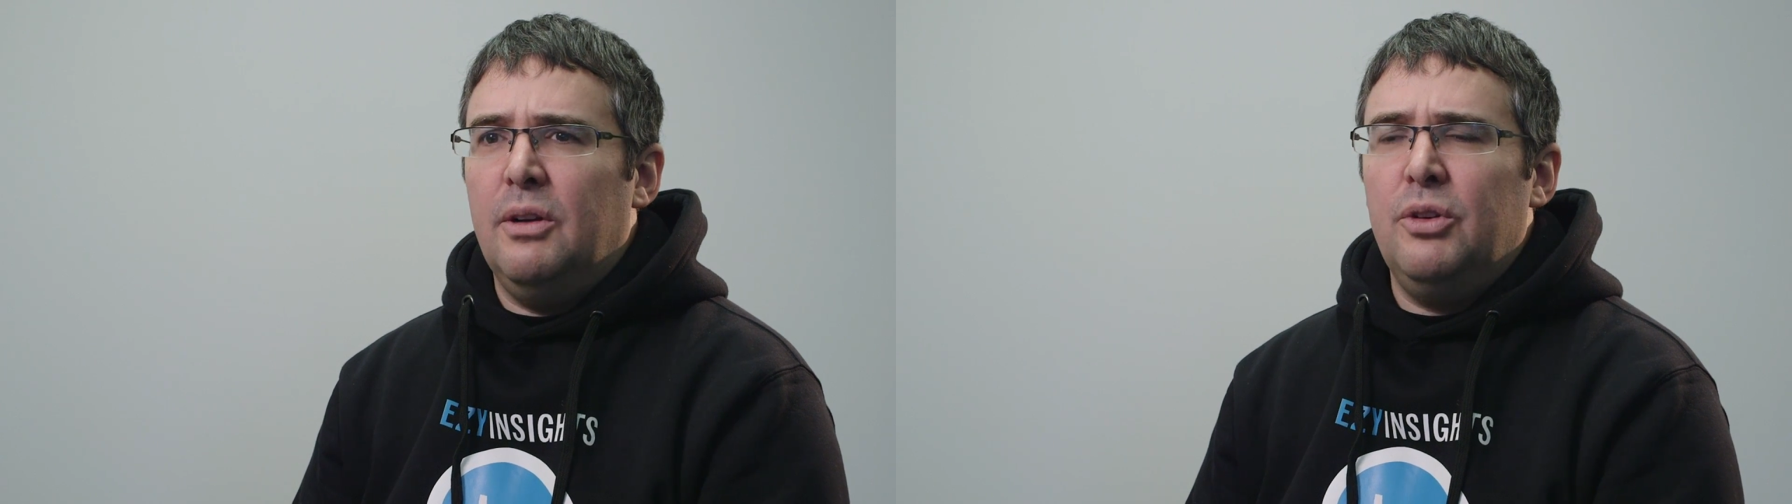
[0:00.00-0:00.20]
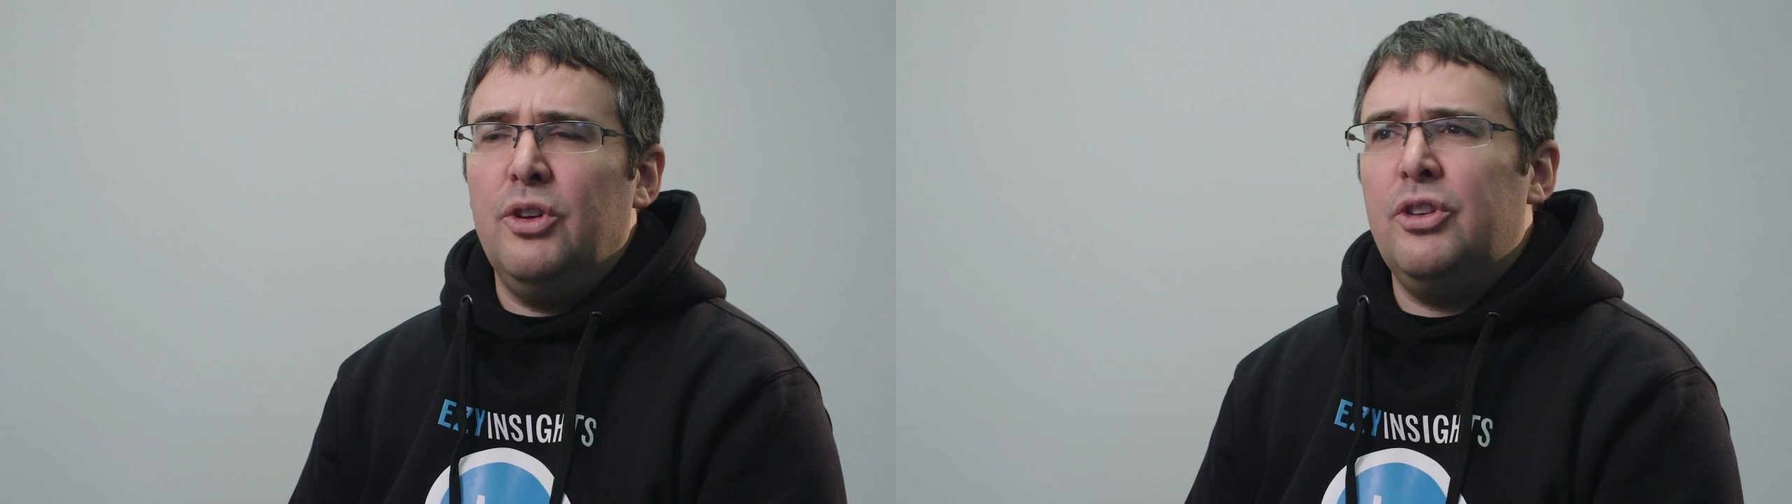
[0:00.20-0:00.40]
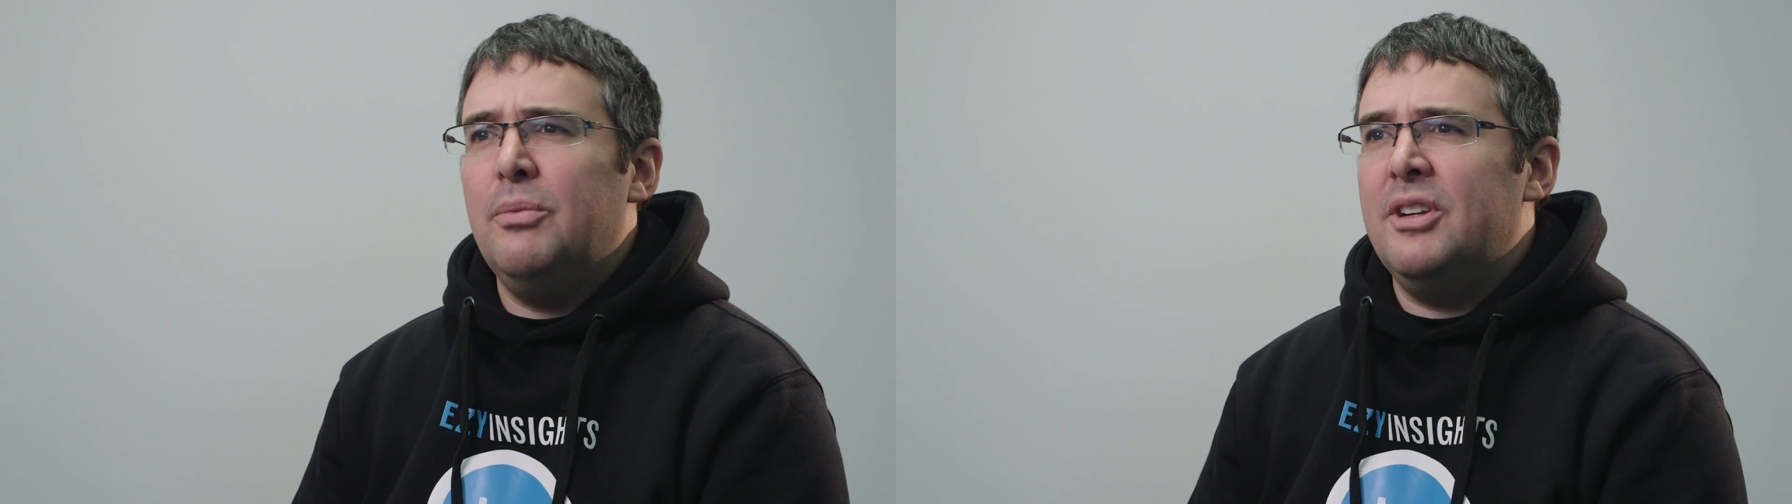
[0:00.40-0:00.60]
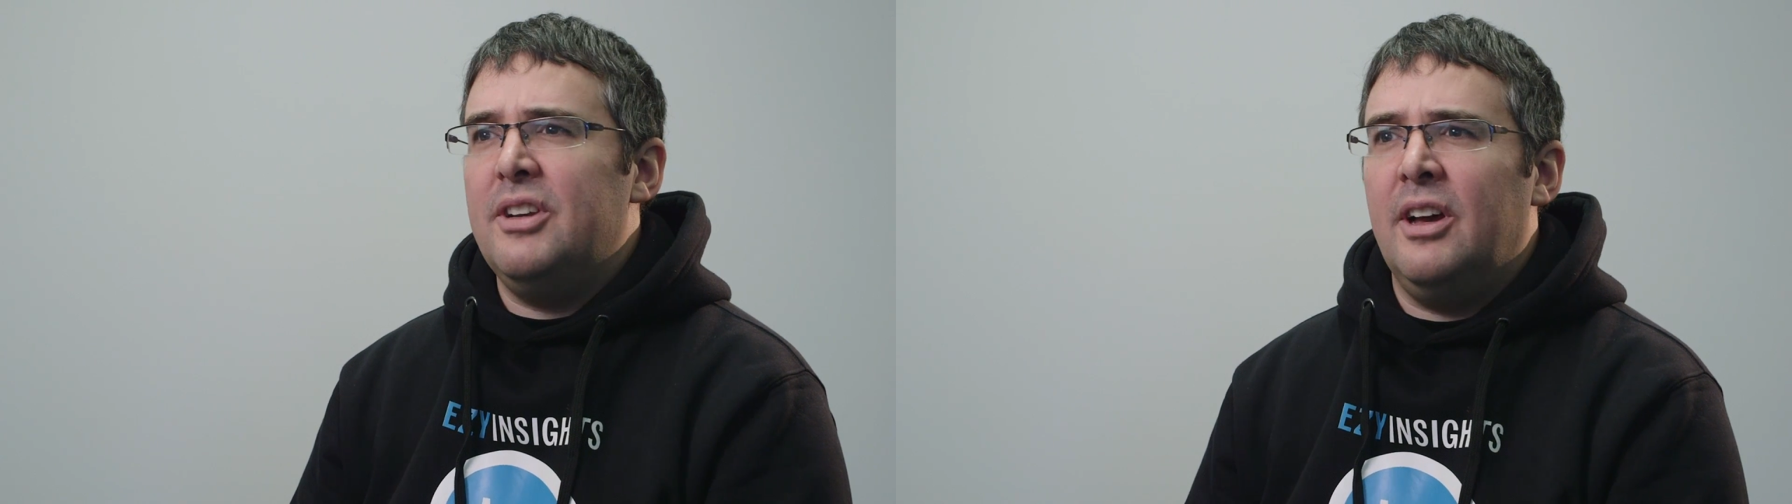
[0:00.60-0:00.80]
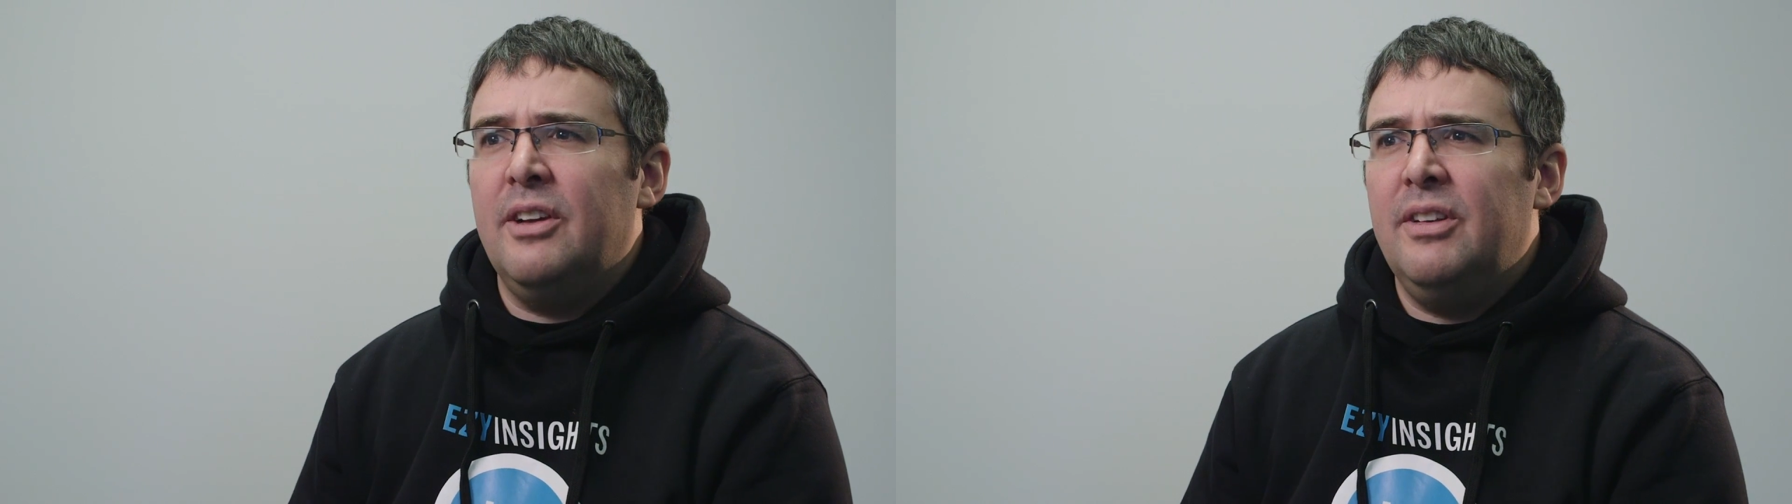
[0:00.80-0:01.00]
not so much
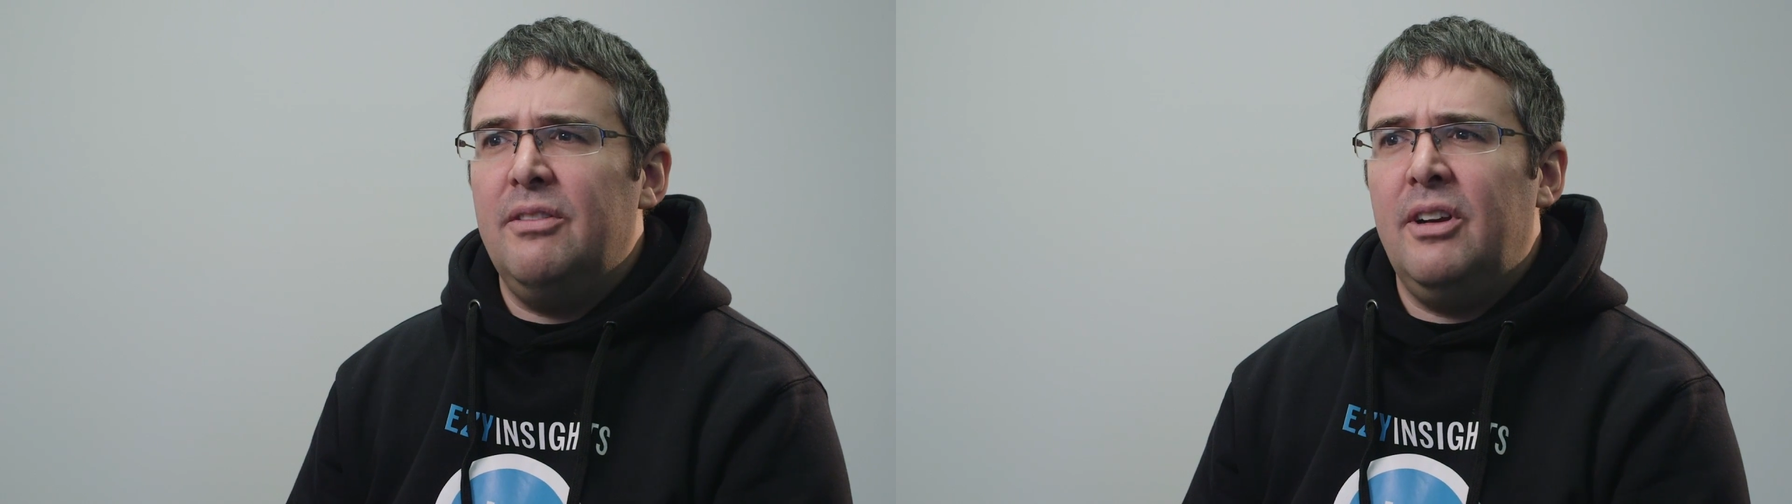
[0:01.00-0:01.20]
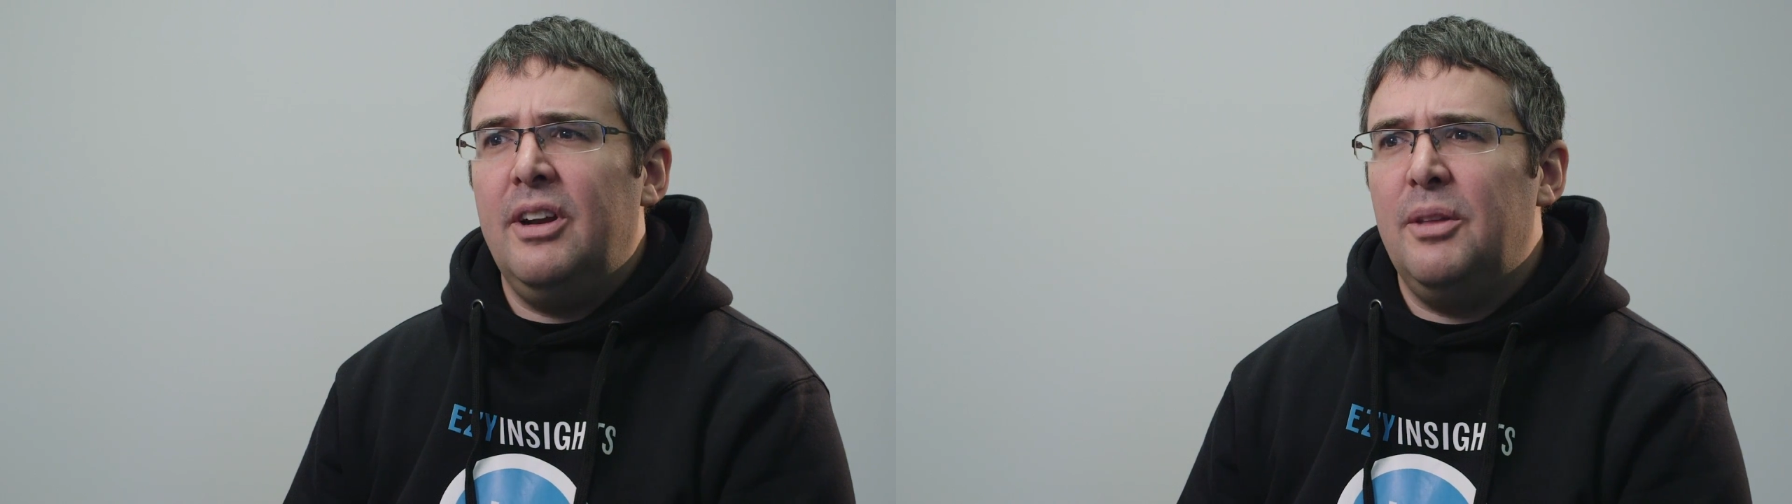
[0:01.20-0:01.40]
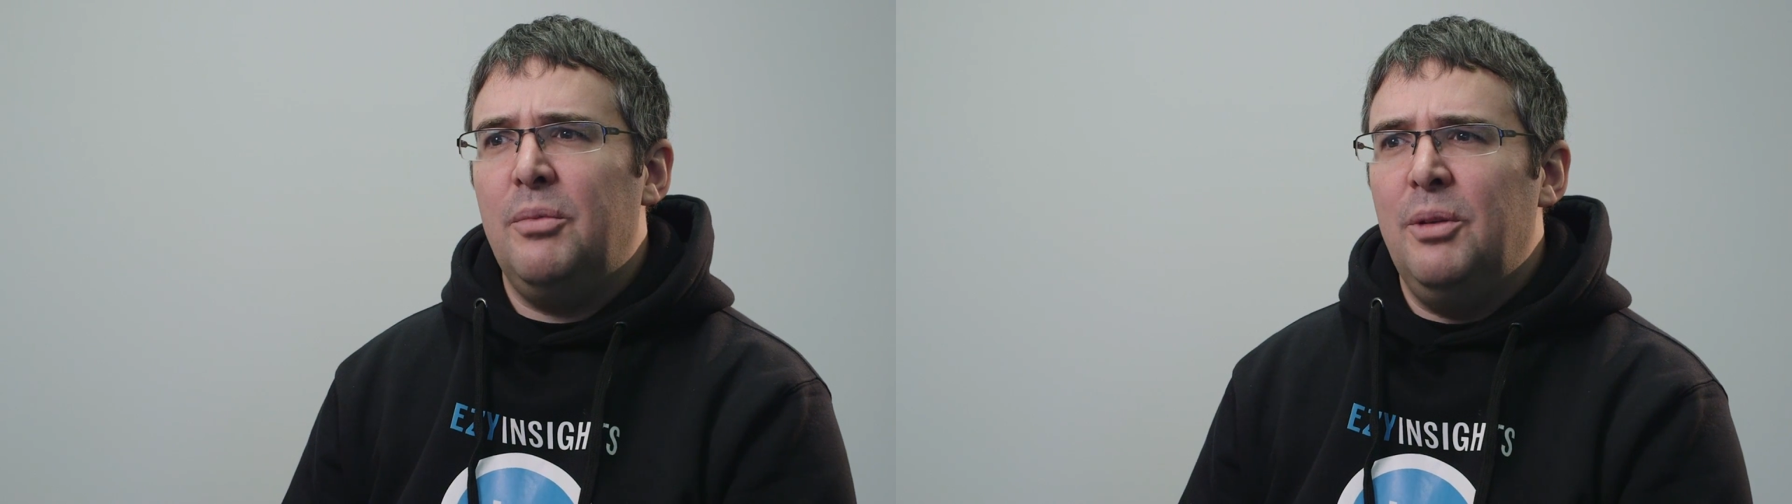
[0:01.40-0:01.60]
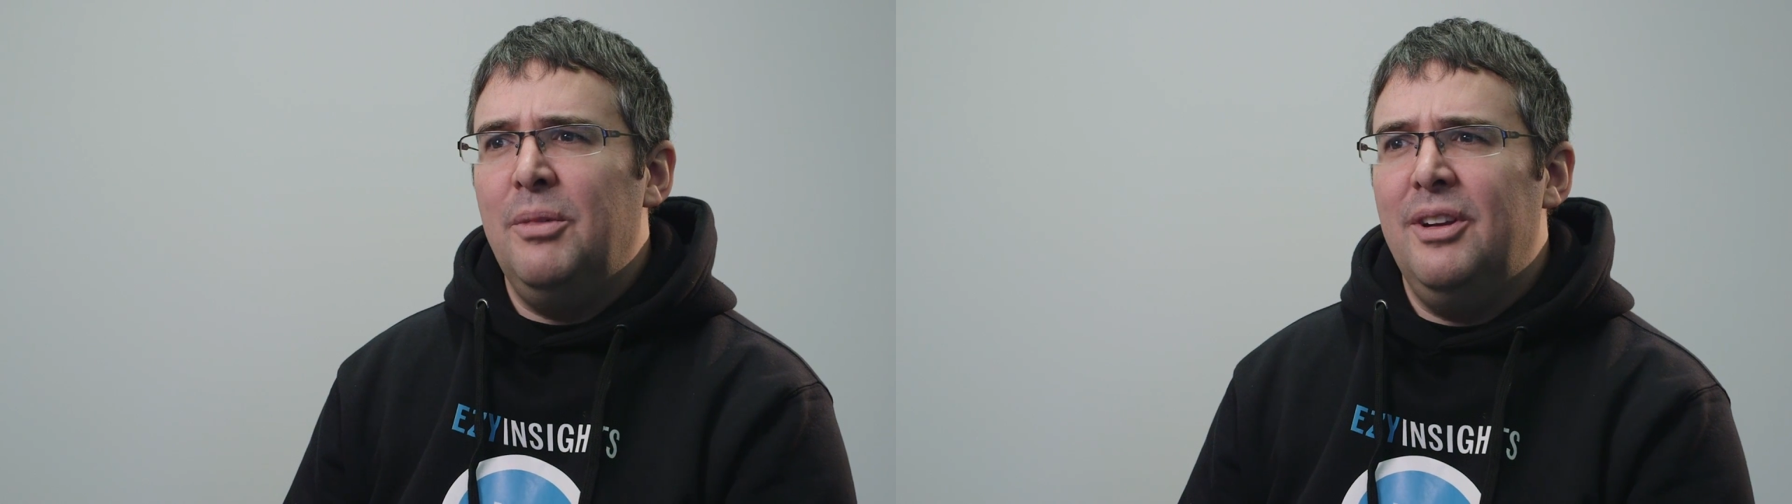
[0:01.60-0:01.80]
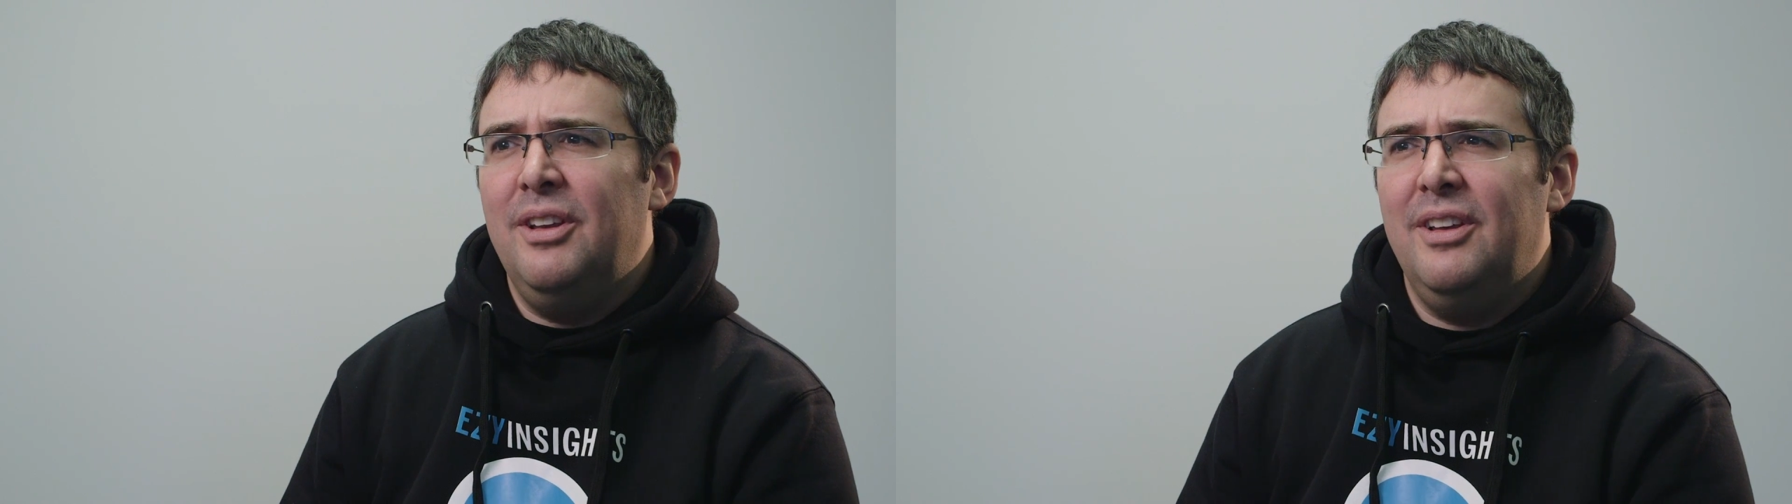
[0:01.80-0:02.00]
out of it right at the
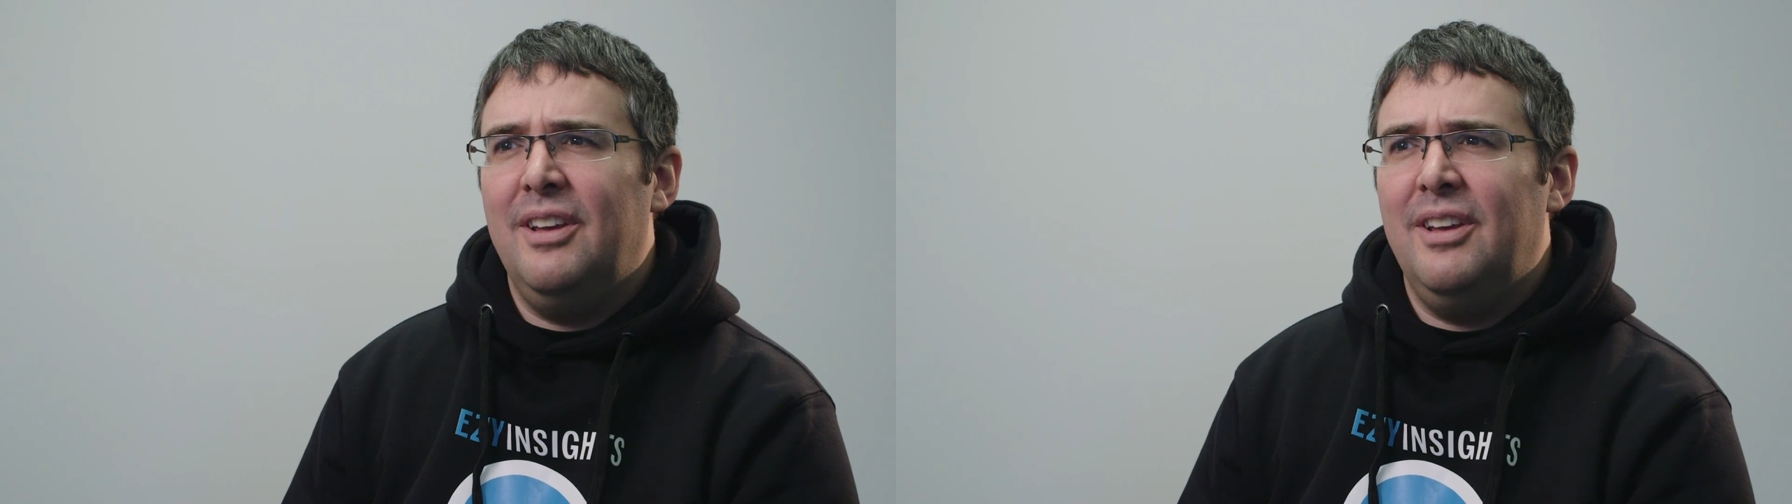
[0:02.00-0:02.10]
moment.